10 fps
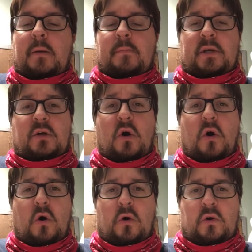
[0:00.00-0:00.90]

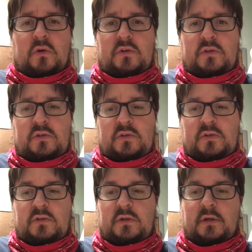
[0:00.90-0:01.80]

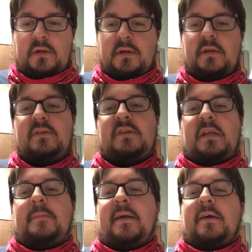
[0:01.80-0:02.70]
Because,
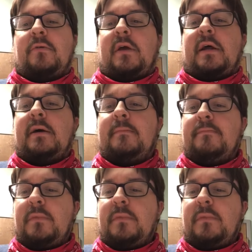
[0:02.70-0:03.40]
said Pellegrina,